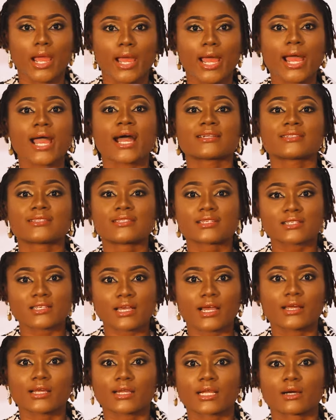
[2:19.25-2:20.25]
I had
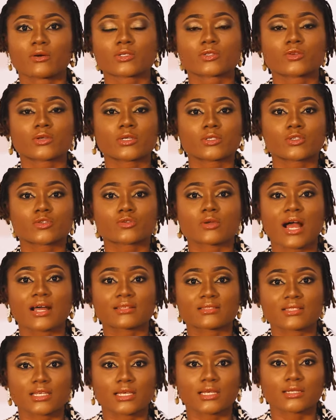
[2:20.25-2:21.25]
decided I was going to
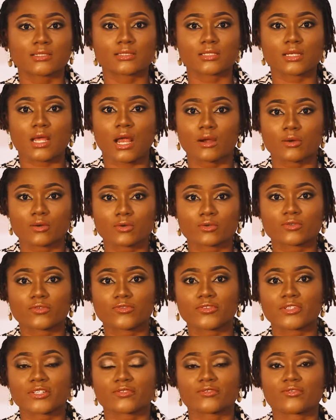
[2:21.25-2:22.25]
attend Argungu
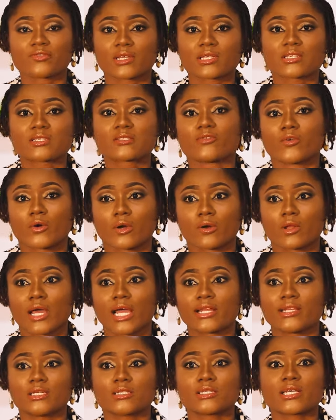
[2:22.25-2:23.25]
Fishing Festival,
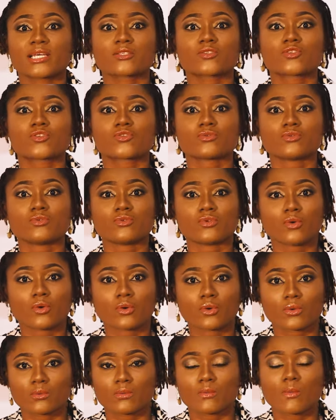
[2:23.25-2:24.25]
I needed to
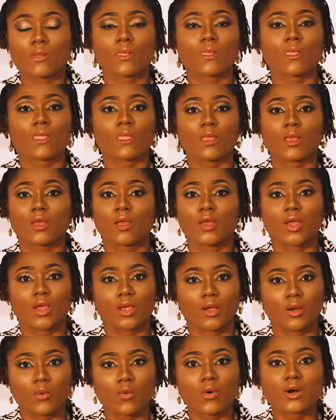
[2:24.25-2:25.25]
know
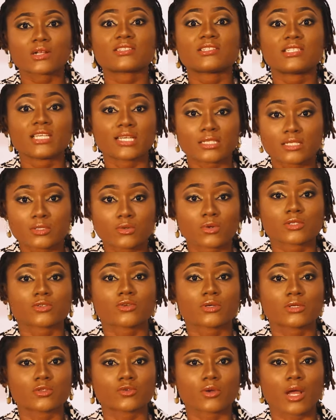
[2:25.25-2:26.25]
what date it was
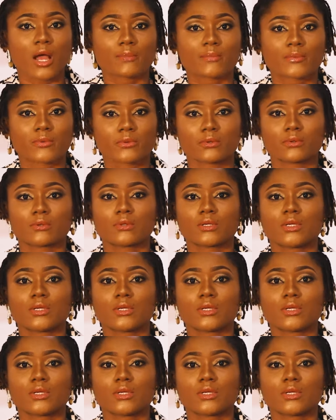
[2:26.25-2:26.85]
going to happen.